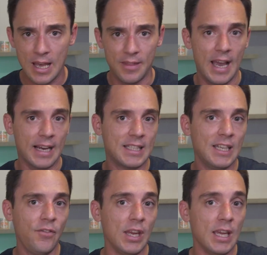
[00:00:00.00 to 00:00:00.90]
the
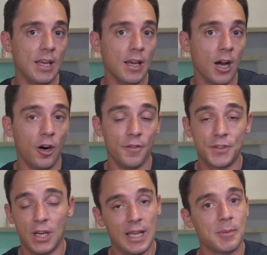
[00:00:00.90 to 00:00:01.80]
activity of
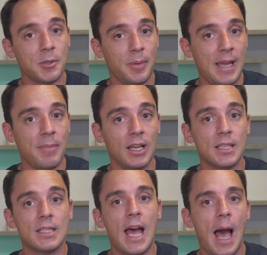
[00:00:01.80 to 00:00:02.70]
signing up to my email
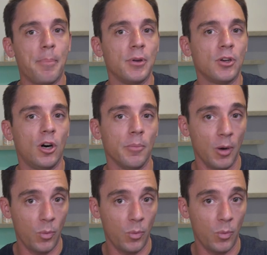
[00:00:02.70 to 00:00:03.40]
list happened on my